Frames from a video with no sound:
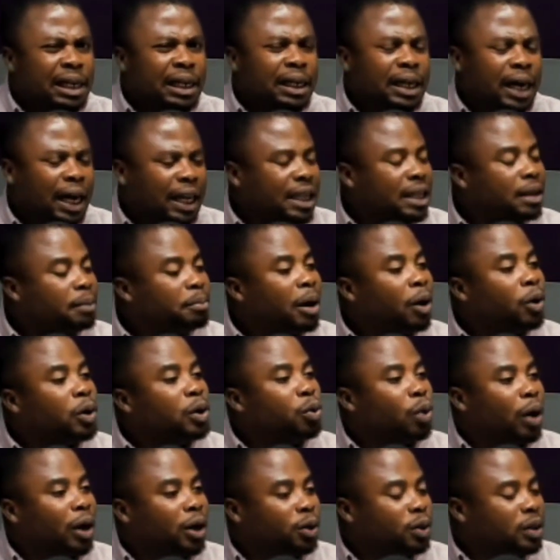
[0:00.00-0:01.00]
I think Mauli
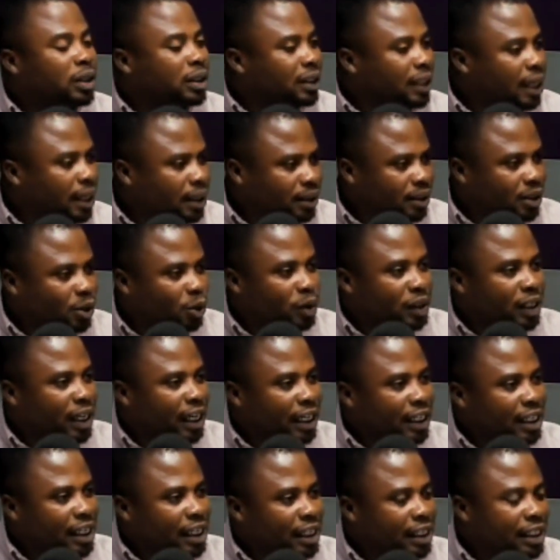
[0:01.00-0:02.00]
was only chance
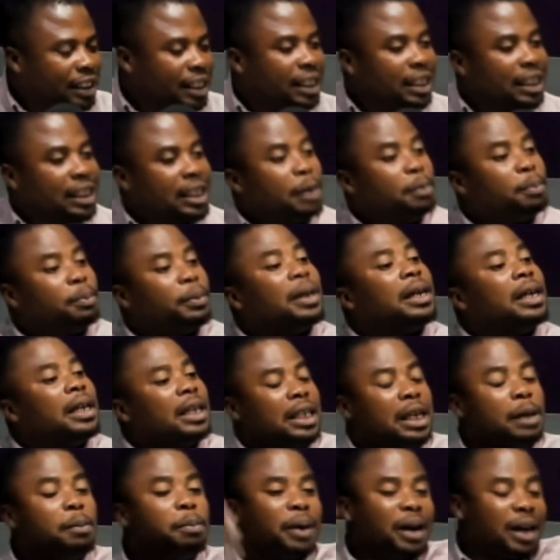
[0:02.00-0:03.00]
they
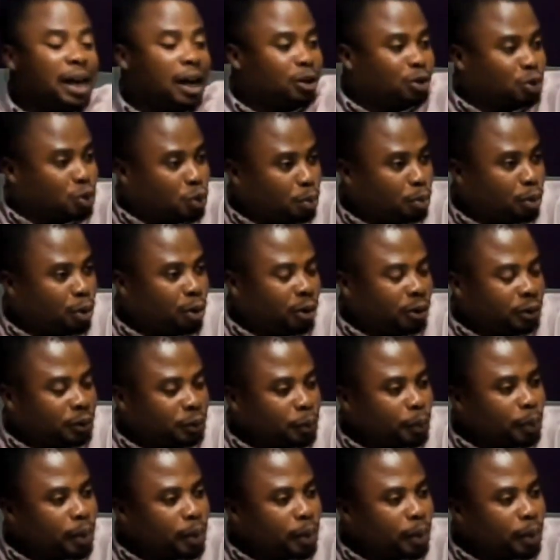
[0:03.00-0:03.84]
keep an ass or ball.